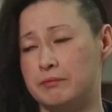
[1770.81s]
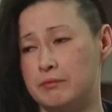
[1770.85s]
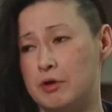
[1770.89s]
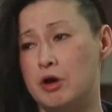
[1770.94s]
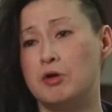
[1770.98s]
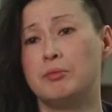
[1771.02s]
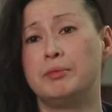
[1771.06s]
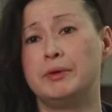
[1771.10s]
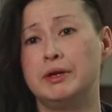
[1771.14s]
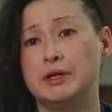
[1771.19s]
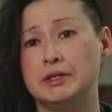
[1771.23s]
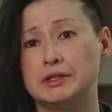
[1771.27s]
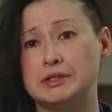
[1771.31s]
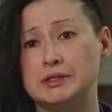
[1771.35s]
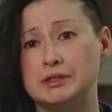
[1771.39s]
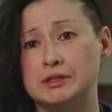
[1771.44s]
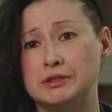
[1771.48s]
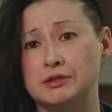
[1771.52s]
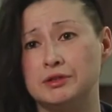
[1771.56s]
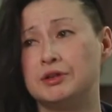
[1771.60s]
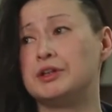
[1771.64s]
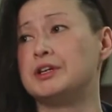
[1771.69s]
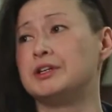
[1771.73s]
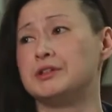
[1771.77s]
Opiates,
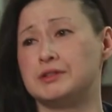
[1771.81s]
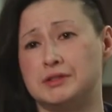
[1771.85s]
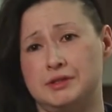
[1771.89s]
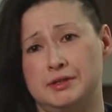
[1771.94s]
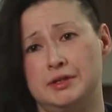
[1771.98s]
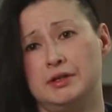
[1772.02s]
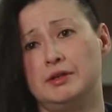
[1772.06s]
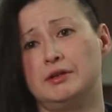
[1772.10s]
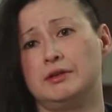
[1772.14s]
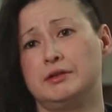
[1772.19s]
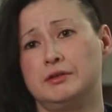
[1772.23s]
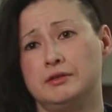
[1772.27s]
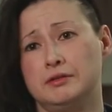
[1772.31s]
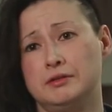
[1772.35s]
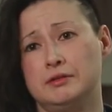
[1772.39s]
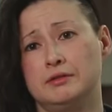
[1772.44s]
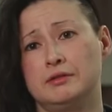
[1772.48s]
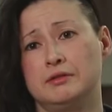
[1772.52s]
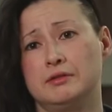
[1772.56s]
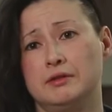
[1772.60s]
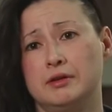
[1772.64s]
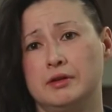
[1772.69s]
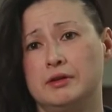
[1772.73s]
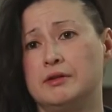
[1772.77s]
you're getting sick.
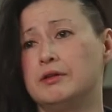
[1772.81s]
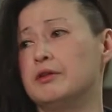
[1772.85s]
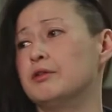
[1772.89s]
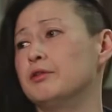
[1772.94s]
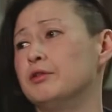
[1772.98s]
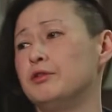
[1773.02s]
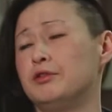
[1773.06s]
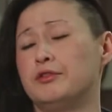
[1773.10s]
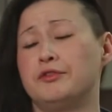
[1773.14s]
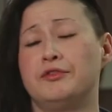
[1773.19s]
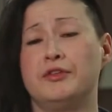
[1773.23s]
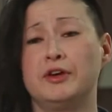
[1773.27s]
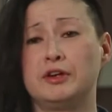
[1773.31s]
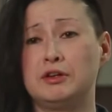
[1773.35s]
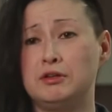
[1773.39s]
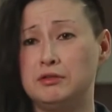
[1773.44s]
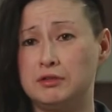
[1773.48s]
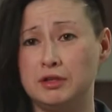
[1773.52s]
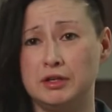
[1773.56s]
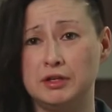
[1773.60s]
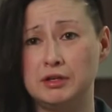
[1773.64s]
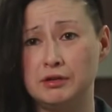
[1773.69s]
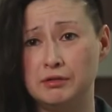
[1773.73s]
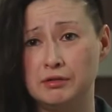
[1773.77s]
I don't know who the f*** you
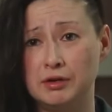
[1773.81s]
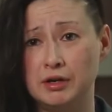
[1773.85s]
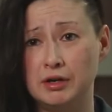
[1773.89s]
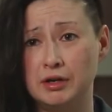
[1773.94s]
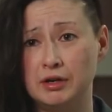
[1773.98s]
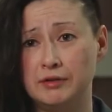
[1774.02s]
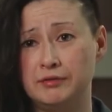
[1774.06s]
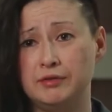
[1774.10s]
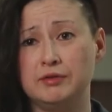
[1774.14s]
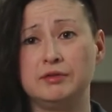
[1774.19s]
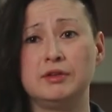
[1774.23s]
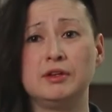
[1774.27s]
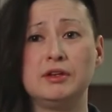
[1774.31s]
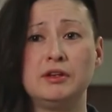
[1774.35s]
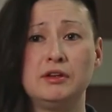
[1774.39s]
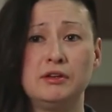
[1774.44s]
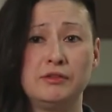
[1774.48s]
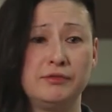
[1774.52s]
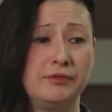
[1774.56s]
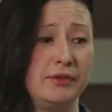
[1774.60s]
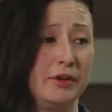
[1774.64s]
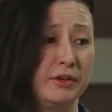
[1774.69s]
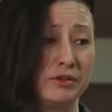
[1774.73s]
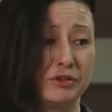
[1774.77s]
think you are if you think
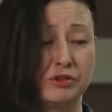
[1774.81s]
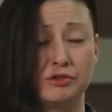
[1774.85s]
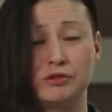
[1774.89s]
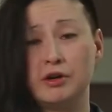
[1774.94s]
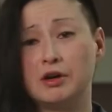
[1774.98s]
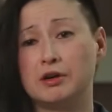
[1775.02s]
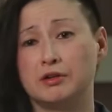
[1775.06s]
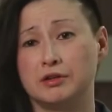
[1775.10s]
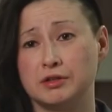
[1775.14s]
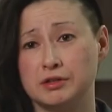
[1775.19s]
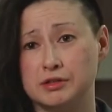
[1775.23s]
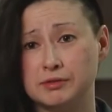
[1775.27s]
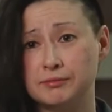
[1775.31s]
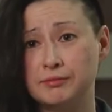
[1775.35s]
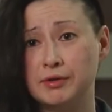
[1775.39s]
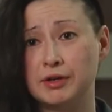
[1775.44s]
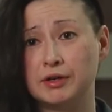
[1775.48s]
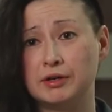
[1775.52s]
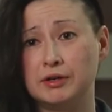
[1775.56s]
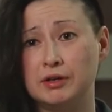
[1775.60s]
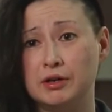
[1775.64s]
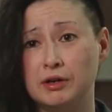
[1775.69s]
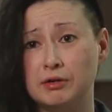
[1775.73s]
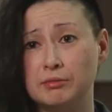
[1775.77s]
you're stronger than some
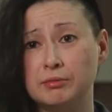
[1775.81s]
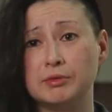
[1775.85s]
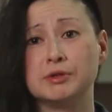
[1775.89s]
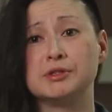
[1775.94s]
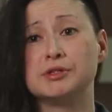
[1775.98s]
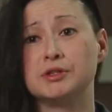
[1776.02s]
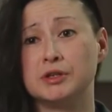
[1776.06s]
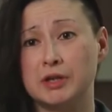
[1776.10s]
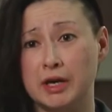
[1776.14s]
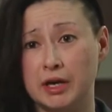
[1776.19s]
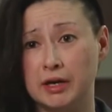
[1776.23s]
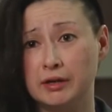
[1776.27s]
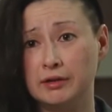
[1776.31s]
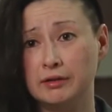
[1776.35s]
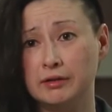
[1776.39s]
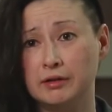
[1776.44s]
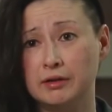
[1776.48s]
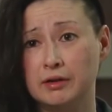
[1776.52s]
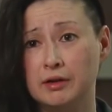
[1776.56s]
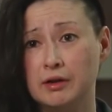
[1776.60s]
f***ing dope, because you're not.